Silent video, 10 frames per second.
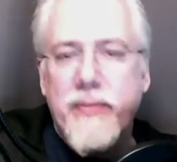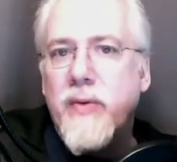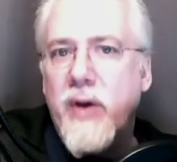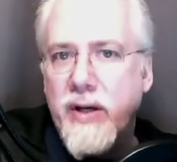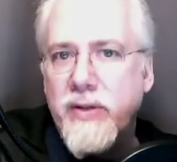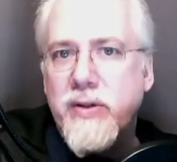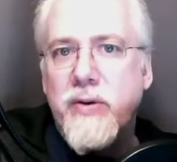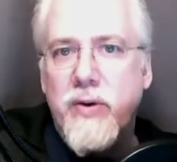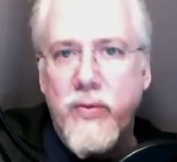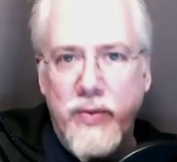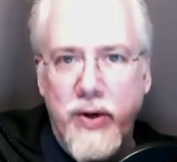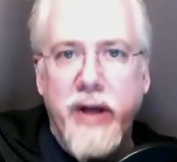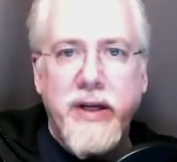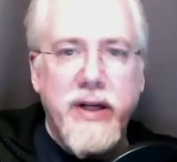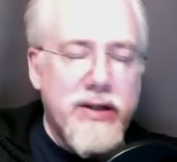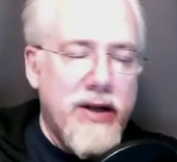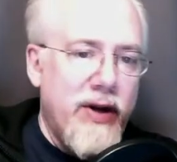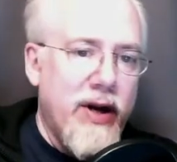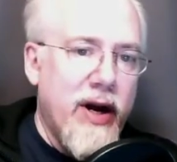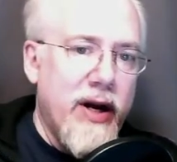Okay, so you'd like to get
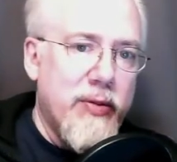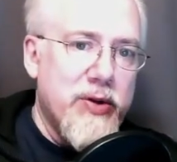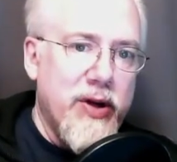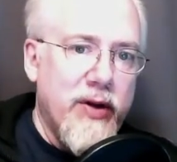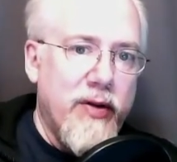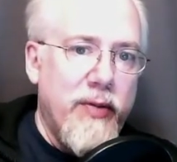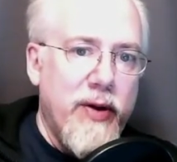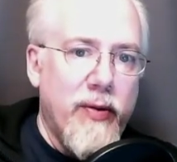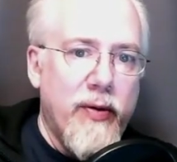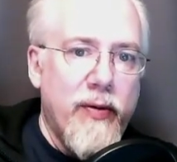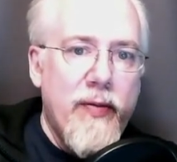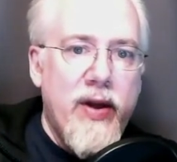70, 90% of the people